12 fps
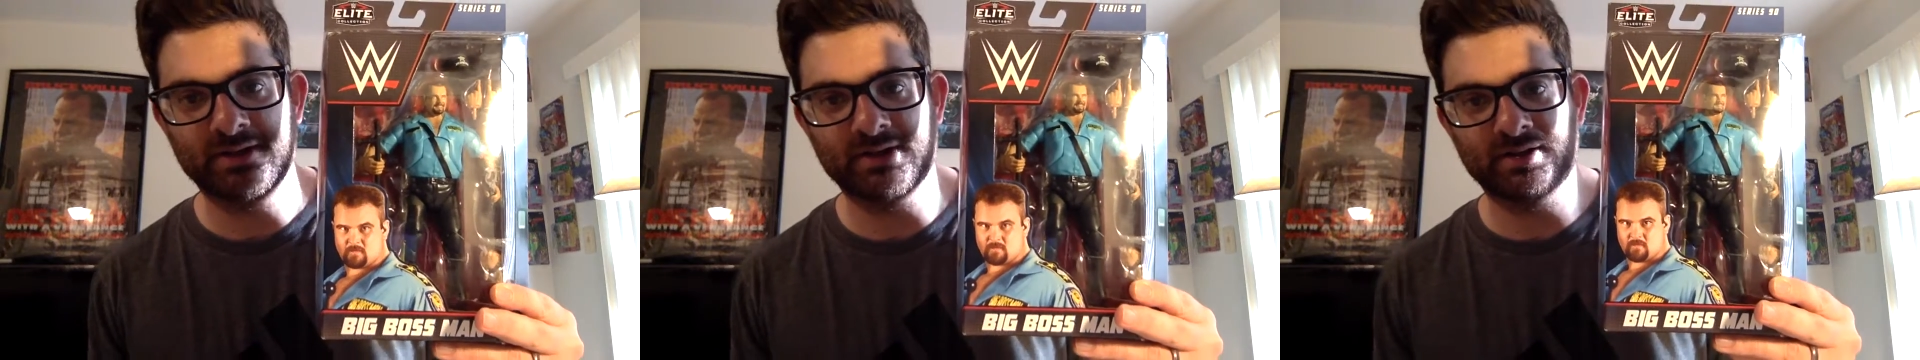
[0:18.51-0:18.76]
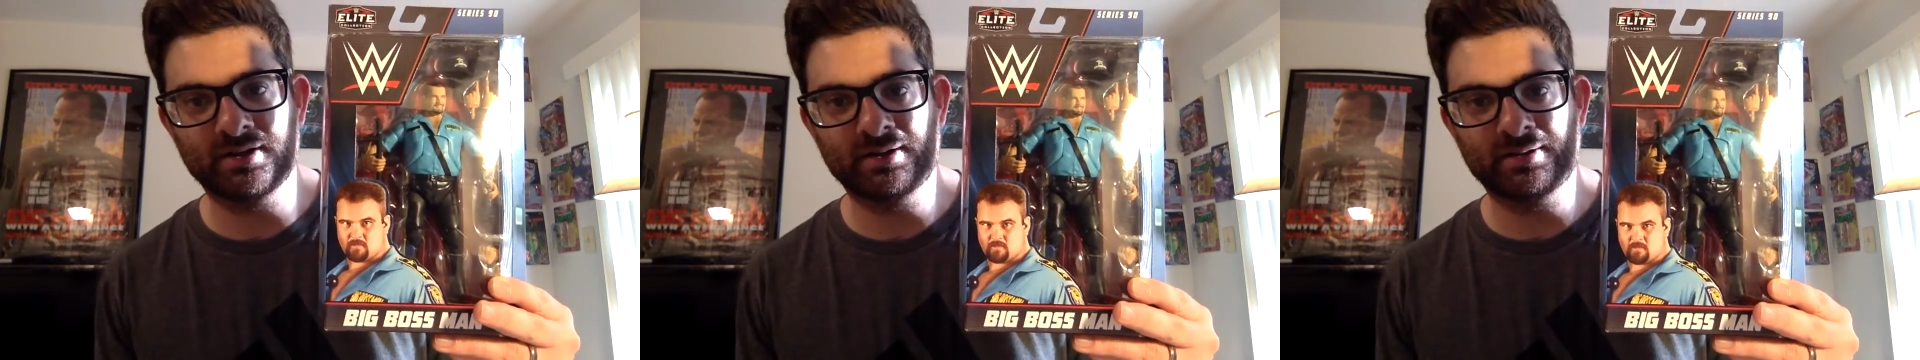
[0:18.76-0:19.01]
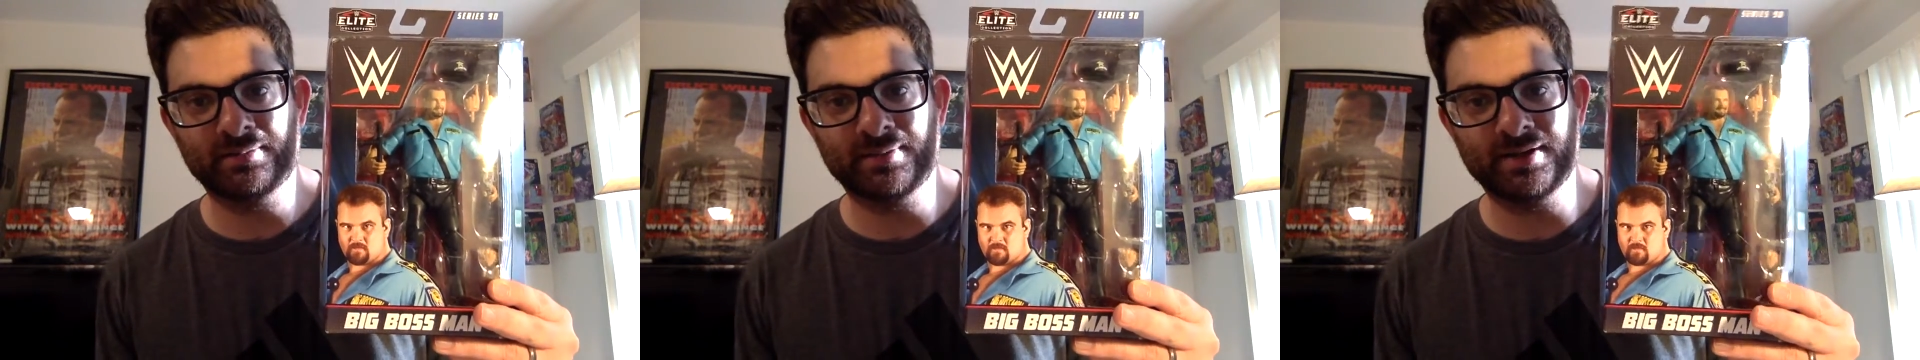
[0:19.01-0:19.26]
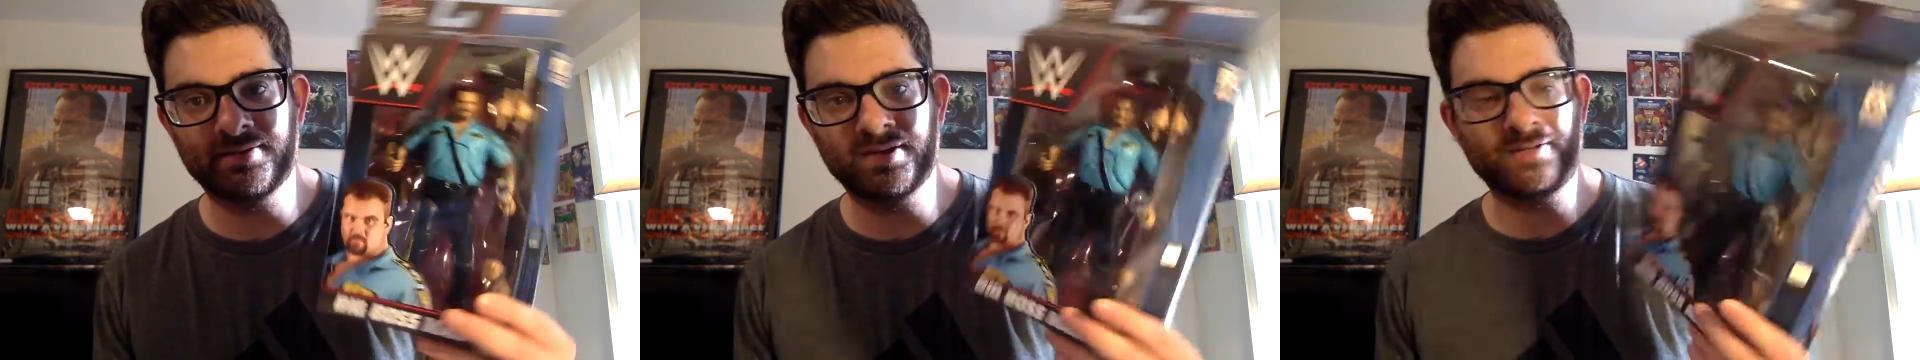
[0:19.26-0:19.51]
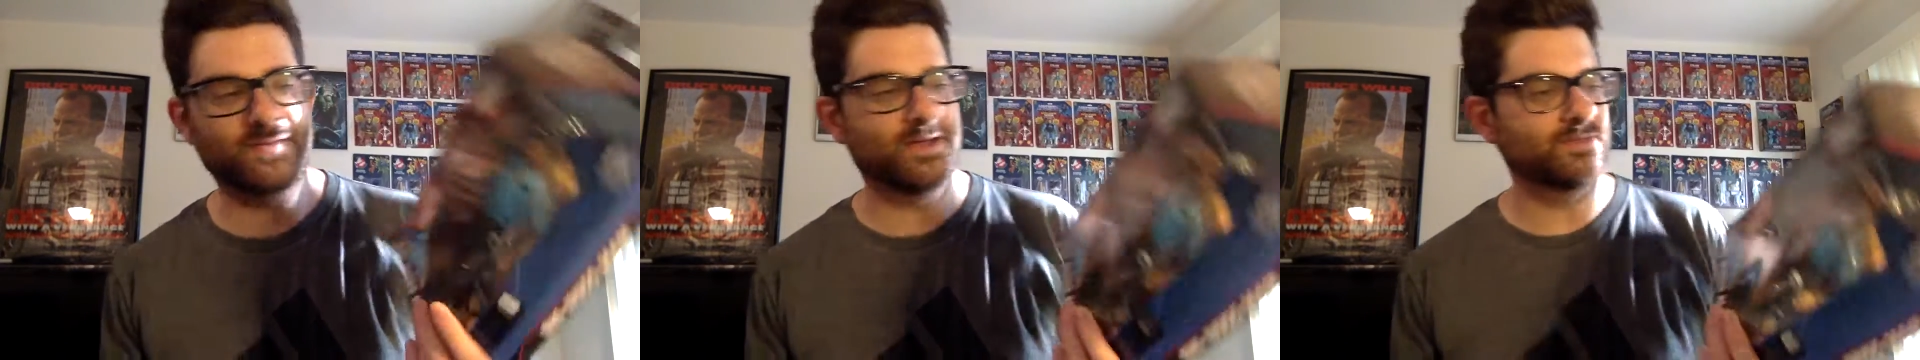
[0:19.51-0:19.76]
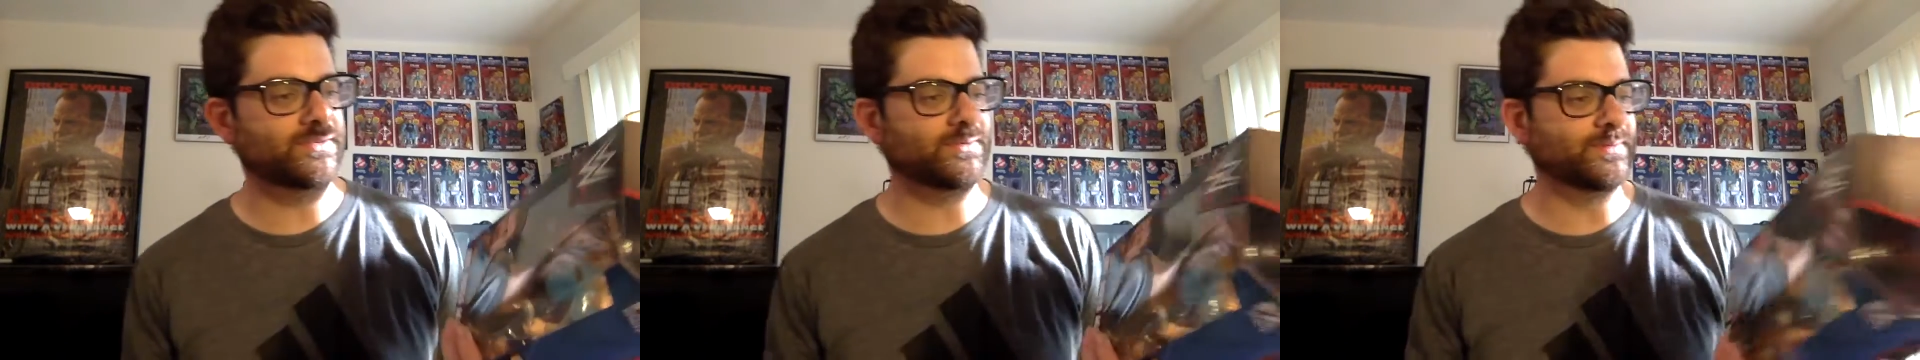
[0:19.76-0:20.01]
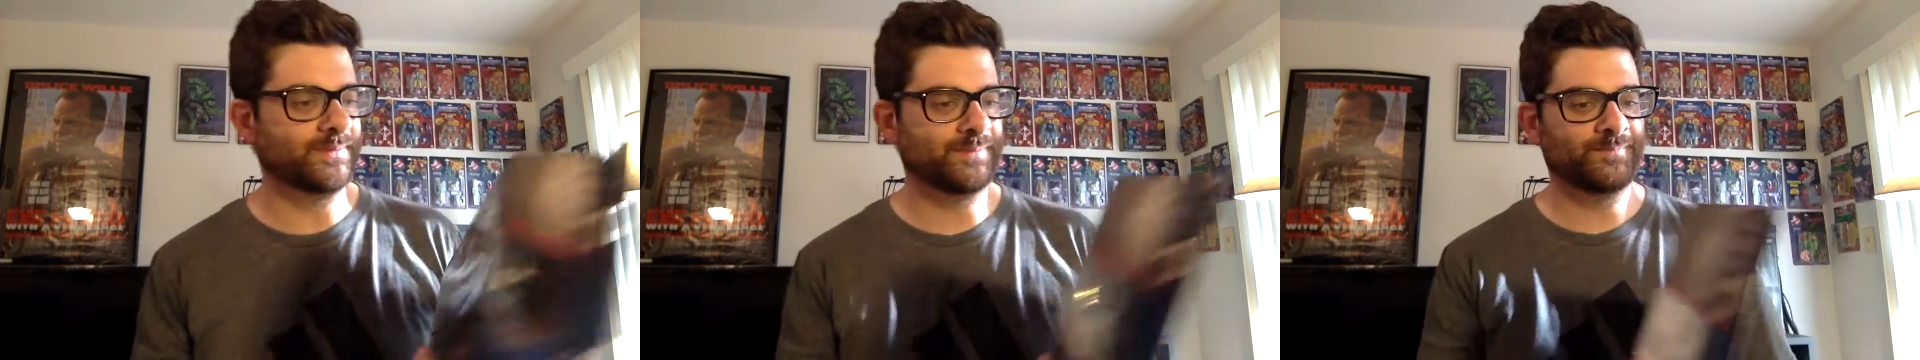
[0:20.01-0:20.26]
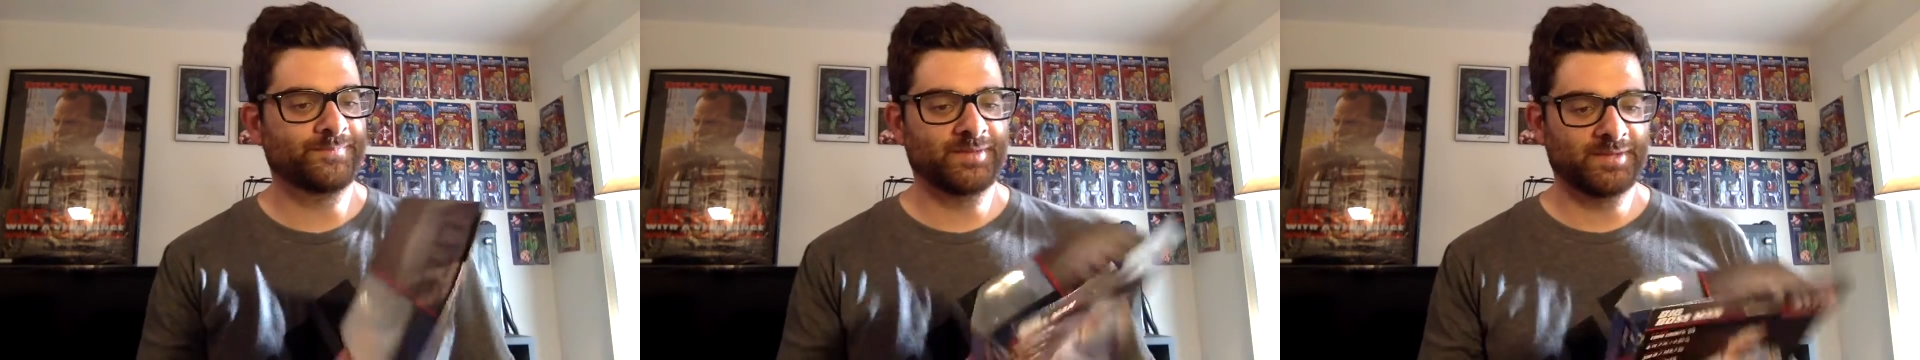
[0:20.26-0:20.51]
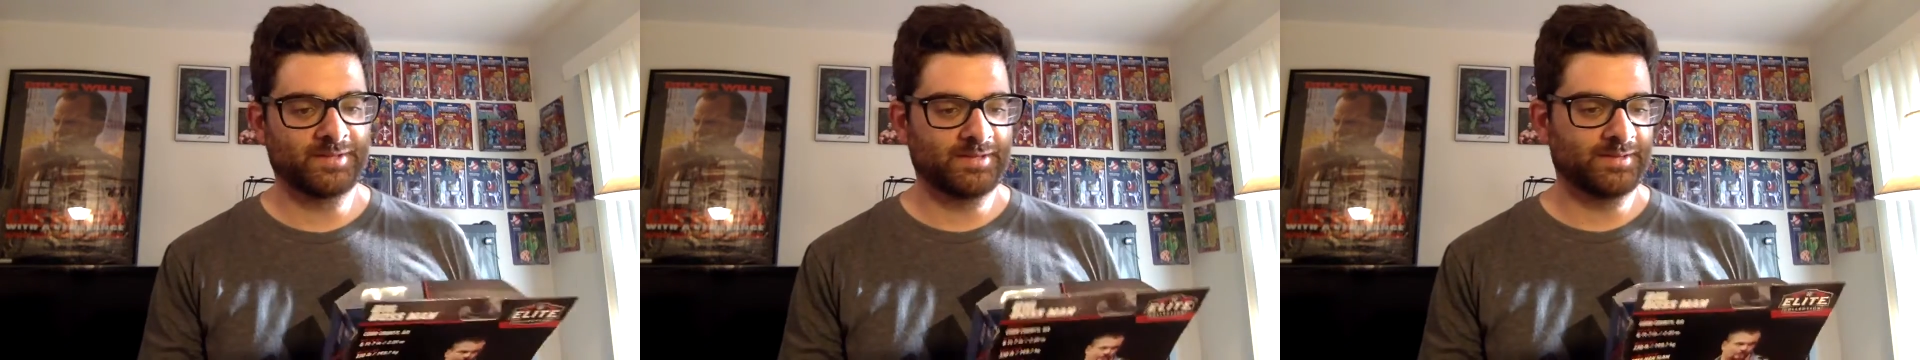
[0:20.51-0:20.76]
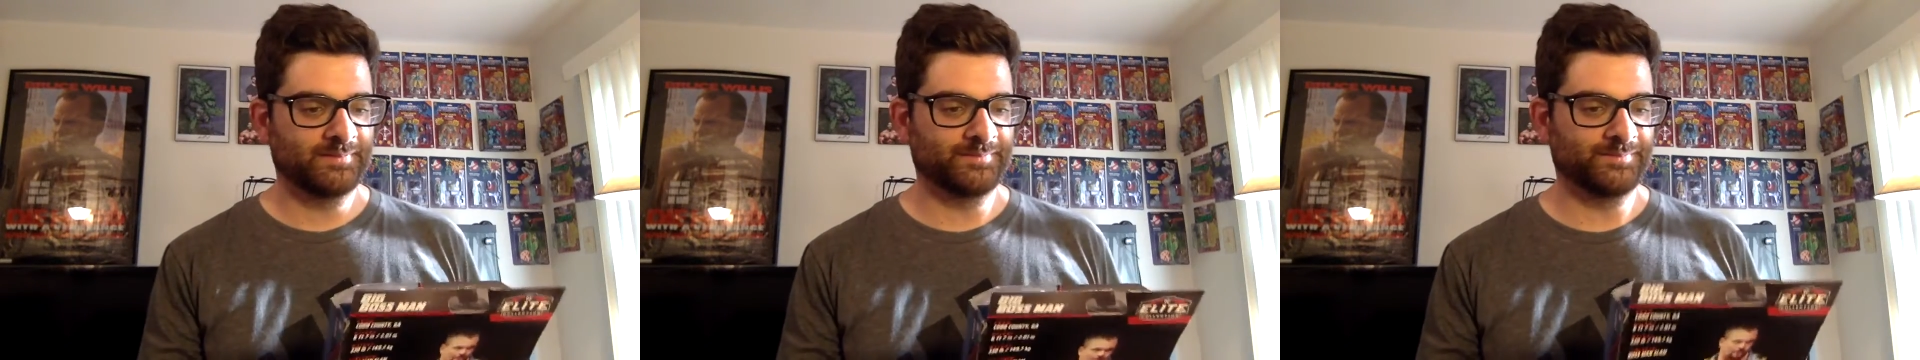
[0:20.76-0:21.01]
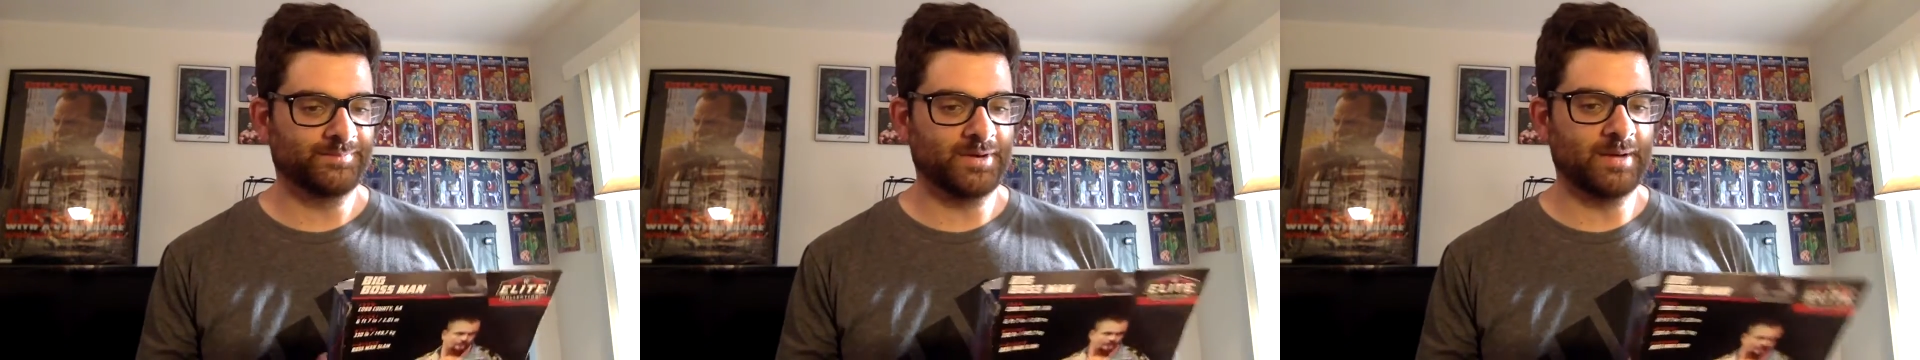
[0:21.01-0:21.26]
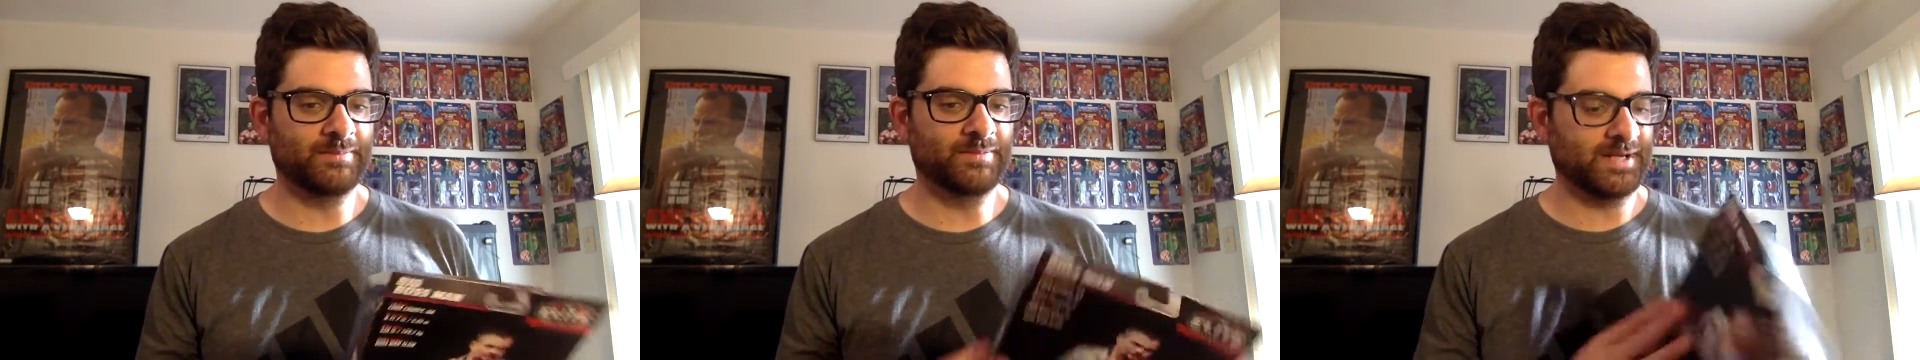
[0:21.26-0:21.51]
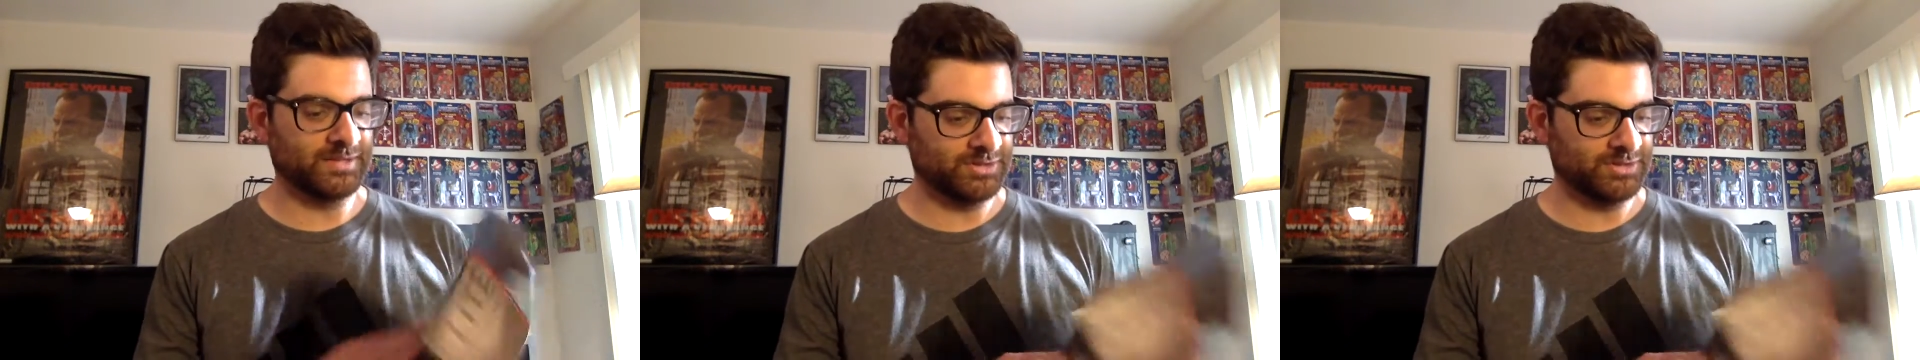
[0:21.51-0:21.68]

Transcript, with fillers: Um, I think I found this probably